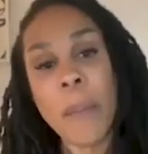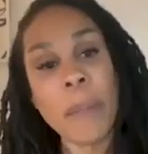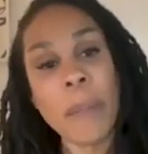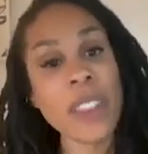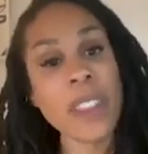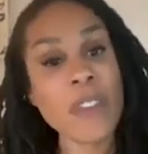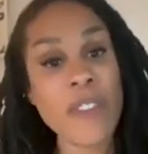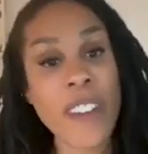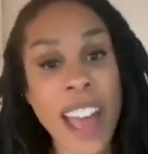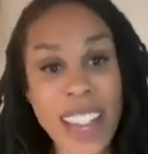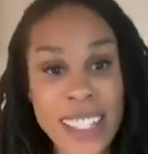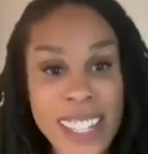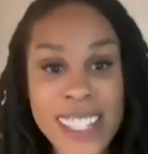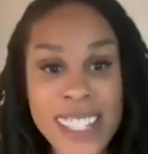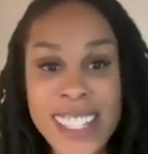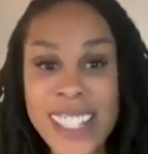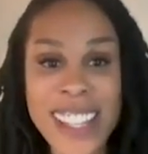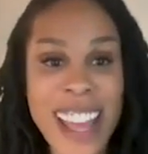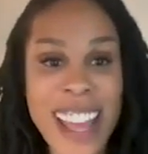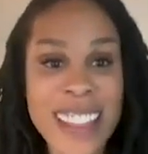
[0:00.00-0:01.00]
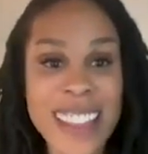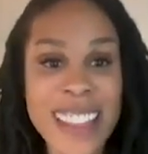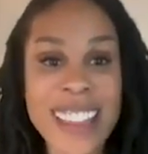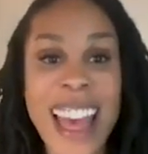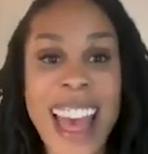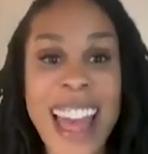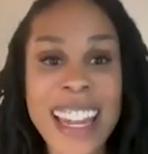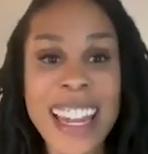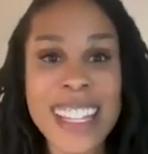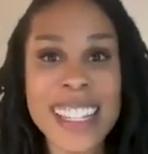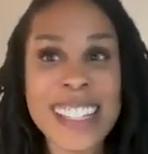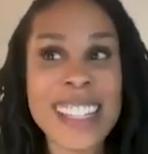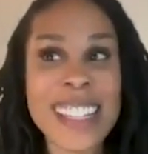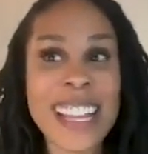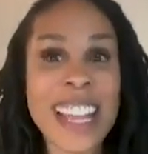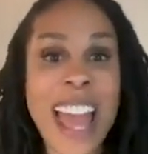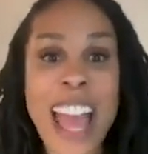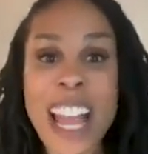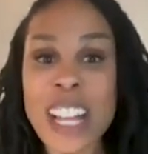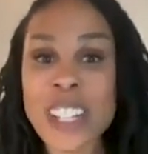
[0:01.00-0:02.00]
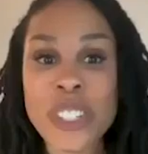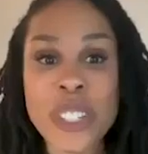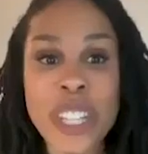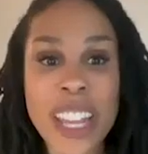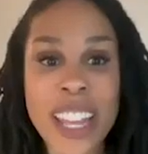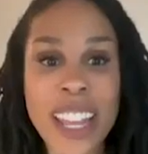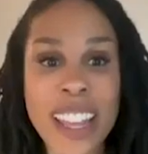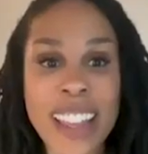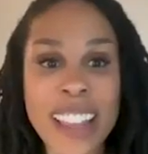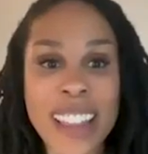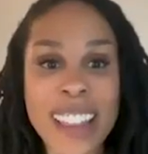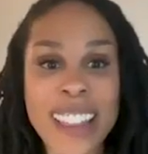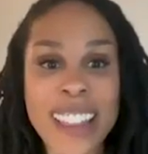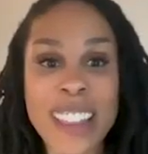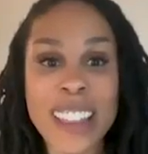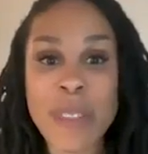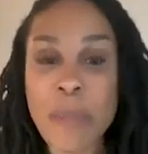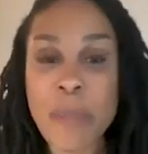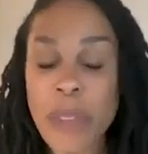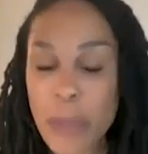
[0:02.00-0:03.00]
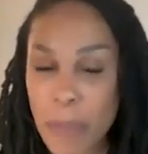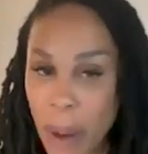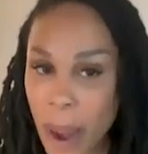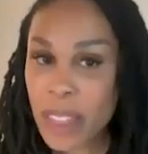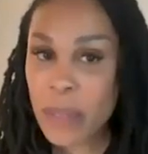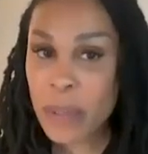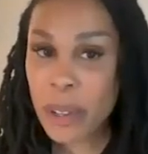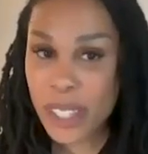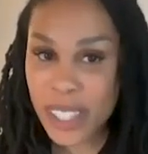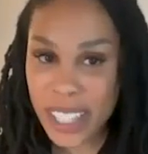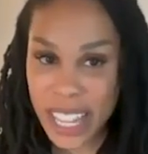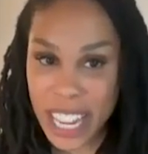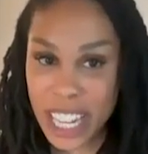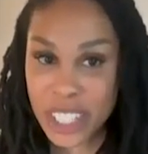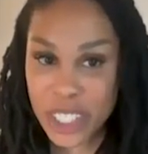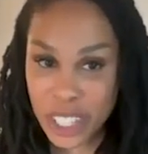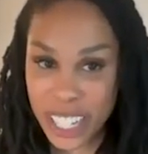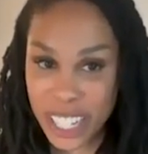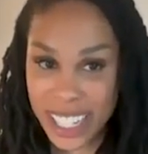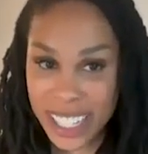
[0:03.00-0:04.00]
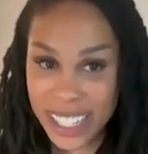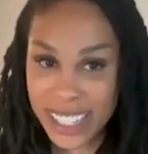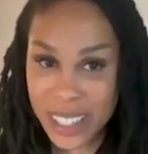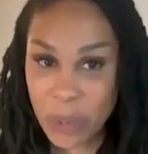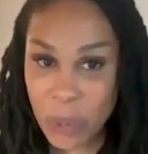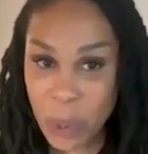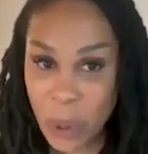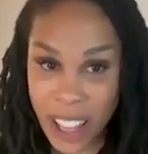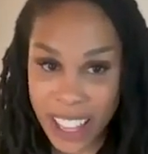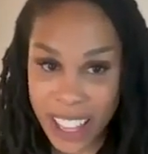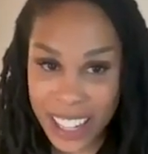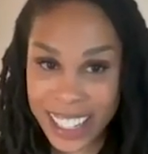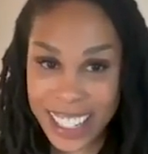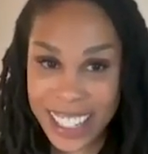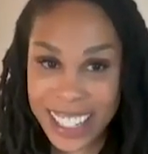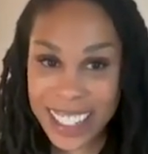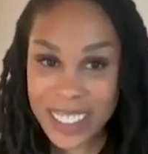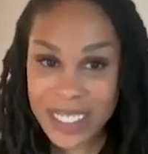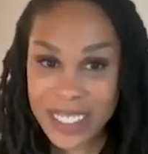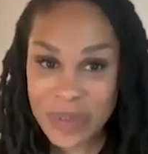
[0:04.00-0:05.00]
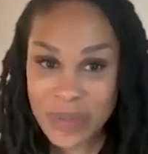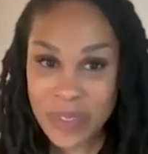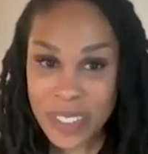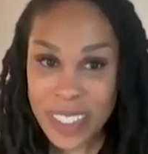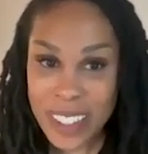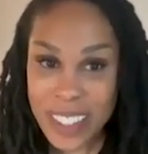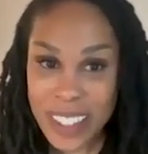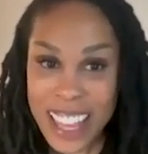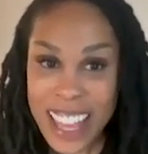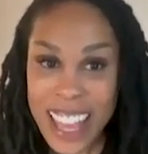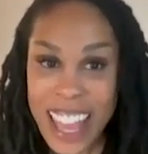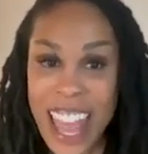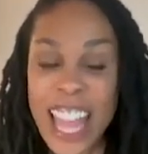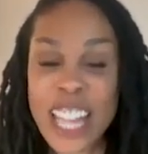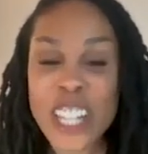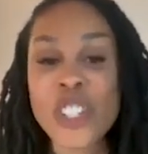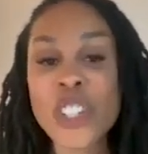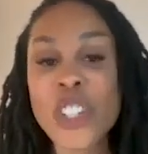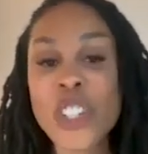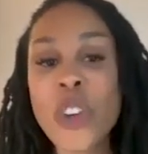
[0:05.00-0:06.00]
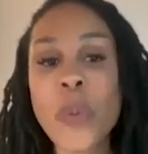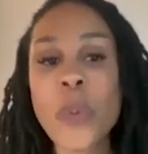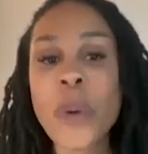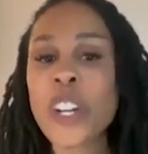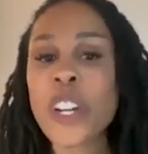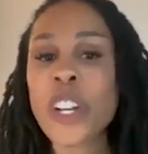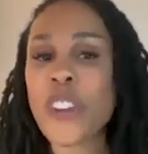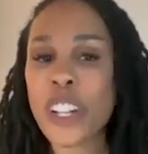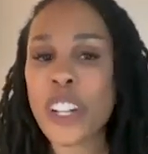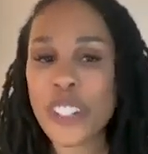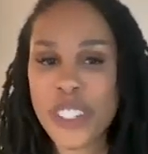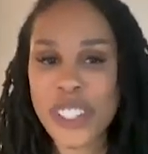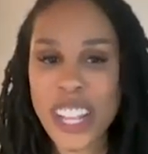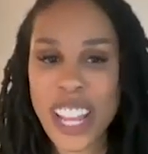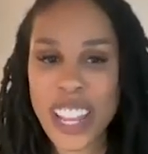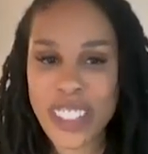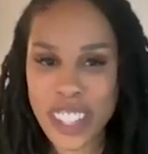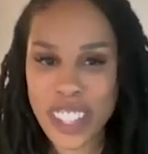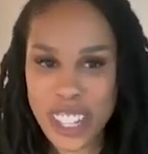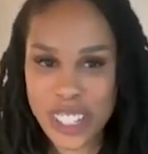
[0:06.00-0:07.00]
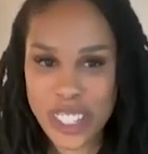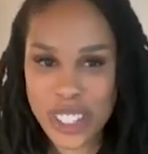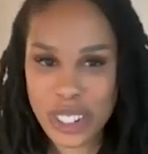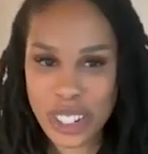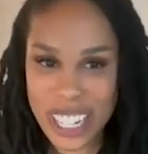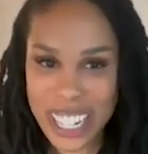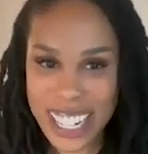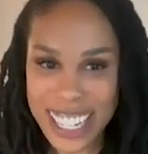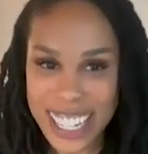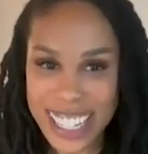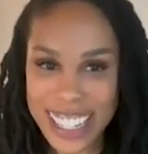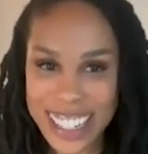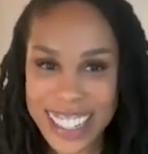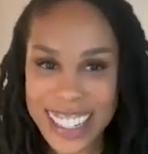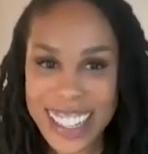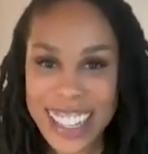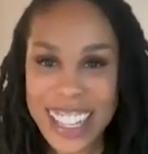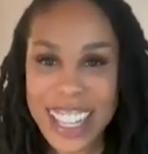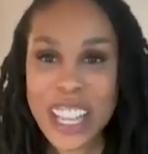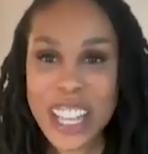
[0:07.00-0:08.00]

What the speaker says: But the fact is that that is actually probably the most dangerous one, and two, we don't understand the history.